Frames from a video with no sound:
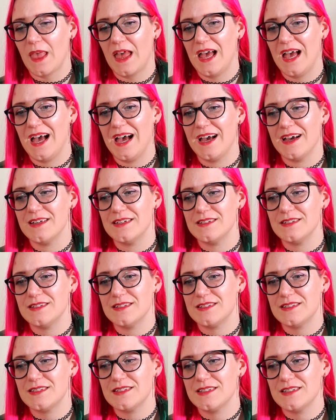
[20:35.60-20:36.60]

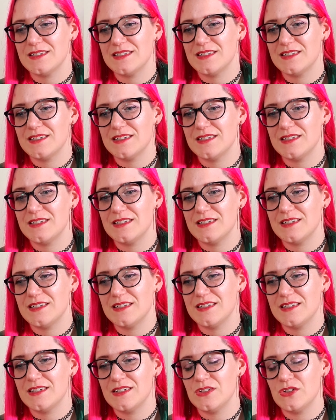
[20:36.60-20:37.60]
And
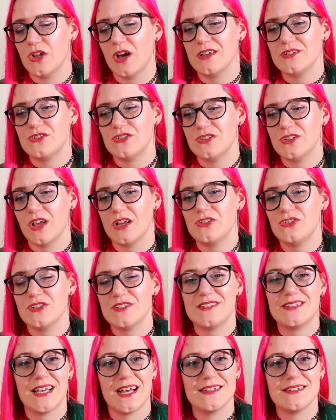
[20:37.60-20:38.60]
not
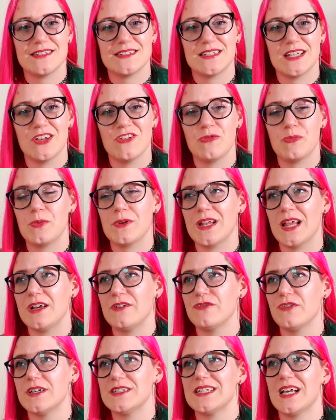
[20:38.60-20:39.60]
just dance itself, but like,
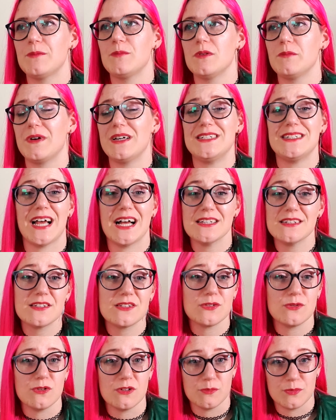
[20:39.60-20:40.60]
for example, my dance
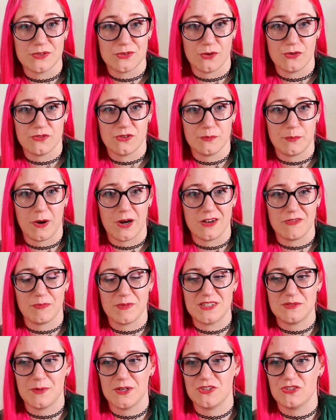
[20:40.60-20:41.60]
school was also part of my
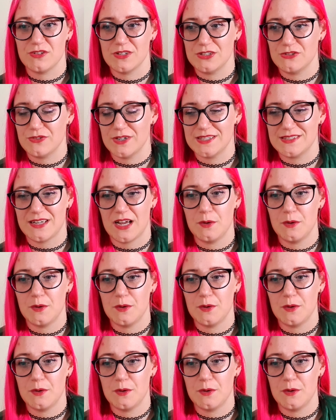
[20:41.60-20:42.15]
special interest.